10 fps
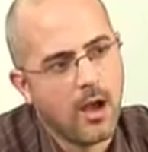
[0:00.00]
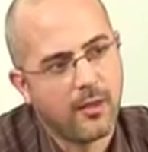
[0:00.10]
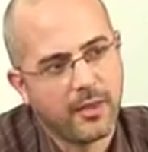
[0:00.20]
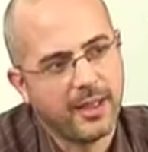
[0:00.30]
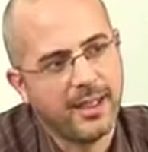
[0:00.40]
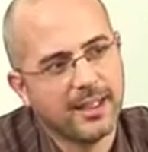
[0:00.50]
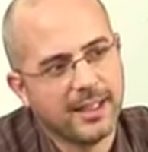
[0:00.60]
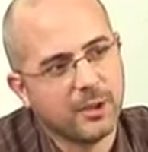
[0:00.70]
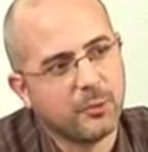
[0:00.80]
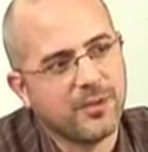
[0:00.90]
I think
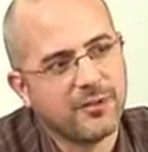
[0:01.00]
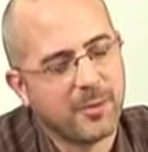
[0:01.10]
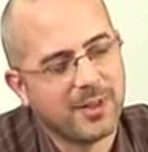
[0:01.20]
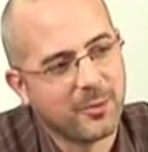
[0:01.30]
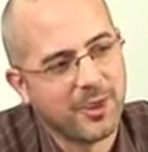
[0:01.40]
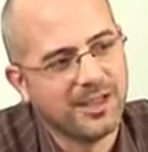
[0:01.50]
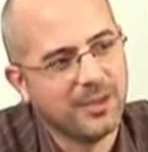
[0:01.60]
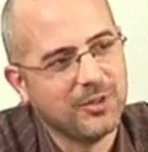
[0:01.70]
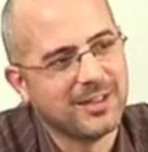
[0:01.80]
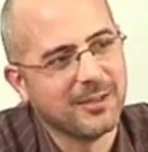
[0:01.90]
healing the rift between
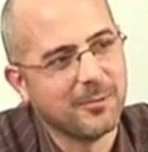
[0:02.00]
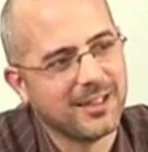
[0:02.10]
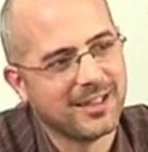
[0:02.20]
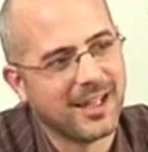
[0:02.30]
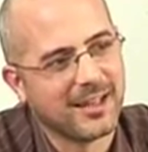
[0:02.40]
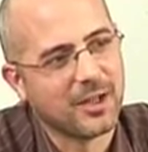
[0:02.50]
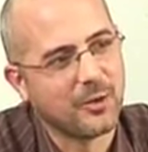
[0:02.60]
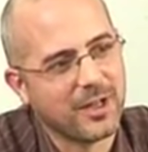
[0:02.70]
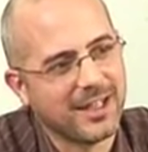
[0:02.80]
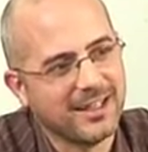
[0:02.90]
News Limited and the
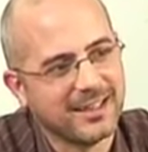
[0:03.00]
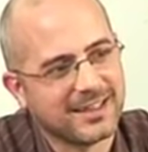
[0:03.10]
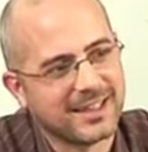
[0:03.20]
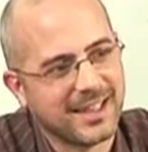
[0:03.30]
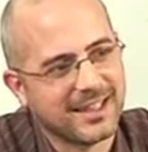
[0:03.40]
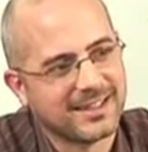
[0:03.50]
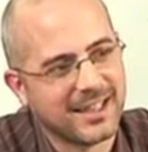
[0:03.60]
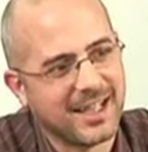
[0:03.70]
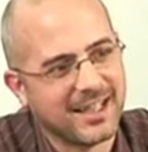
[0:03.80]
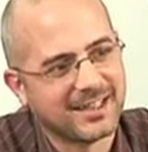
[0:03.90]
Greens is,
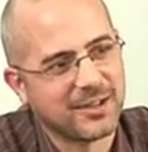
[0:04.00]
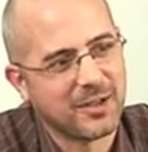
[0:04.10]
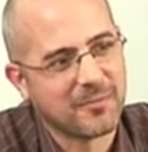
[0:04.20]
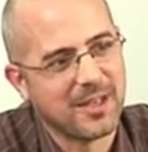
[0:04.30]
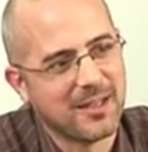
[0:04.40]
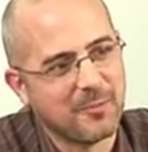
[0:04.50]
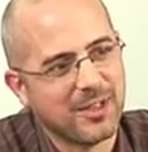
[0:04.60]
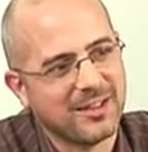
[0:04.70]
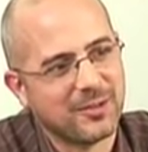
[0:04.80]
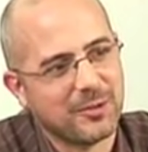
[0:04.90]
uh, is going to be a
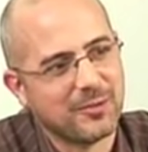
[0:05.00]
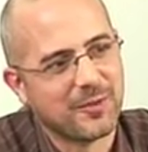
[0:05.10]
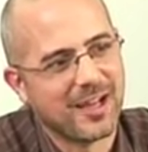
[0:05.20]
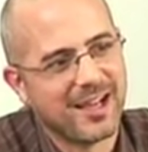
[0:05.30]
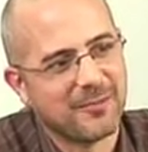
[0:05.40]
bridge too far.